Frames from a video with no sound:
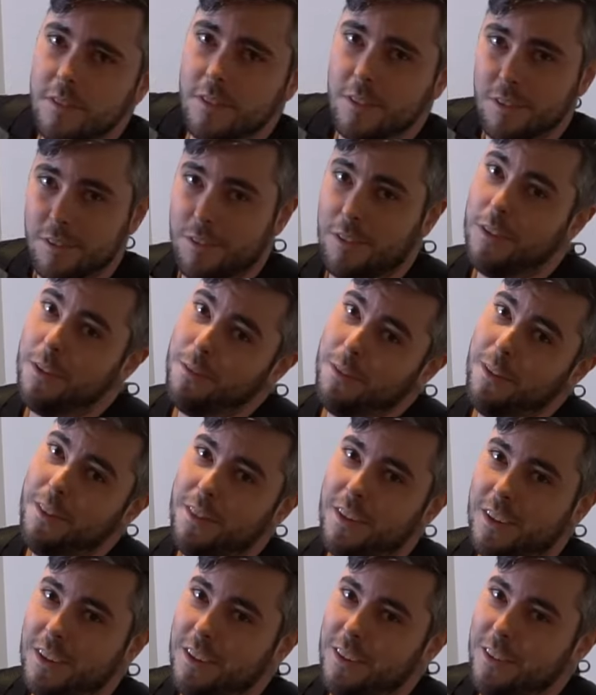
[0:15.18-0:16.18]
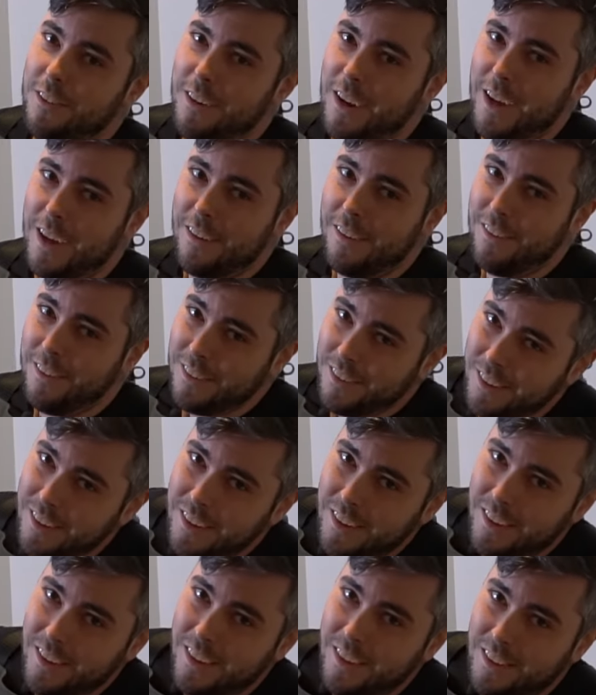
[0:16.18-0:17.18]
there's only one thing to do now.
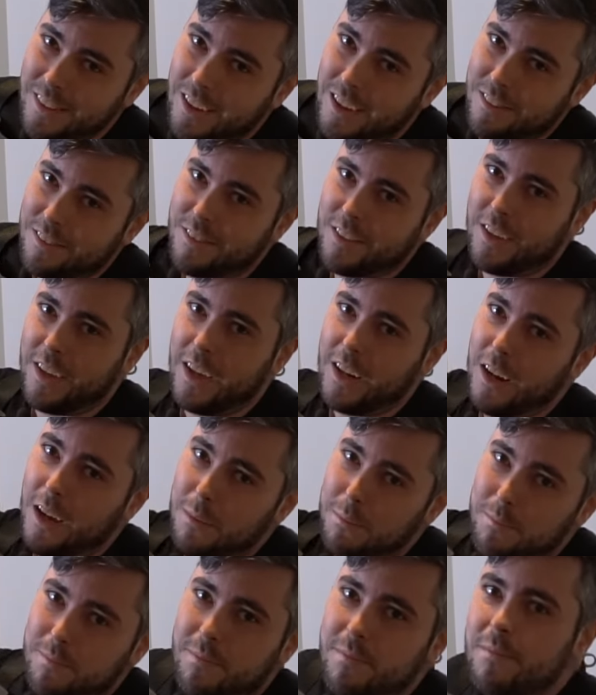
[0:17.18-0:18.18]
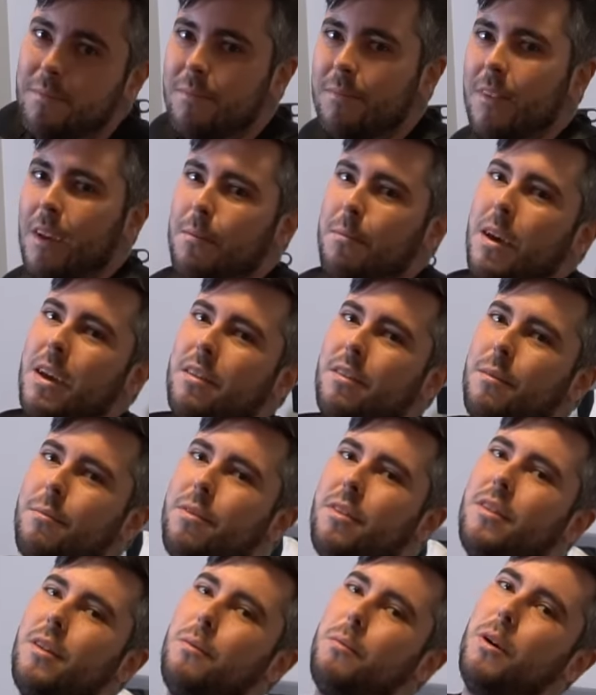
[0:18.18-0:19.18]
That's to get up and make
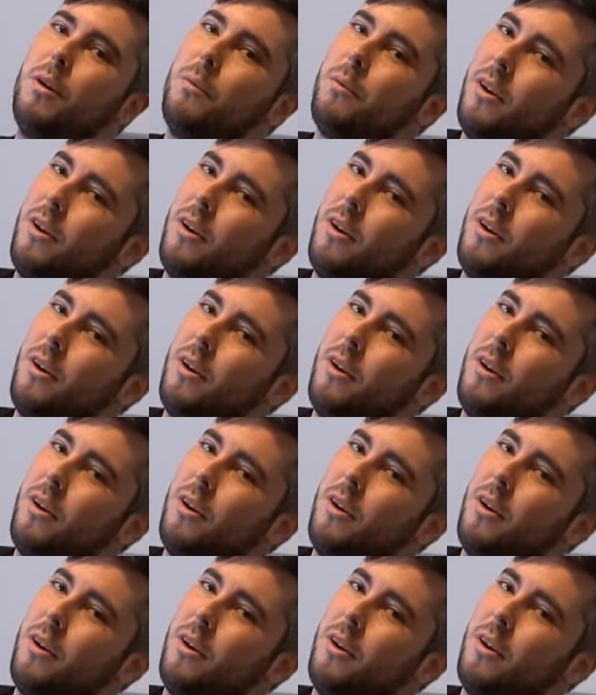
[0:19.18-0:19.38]
something that will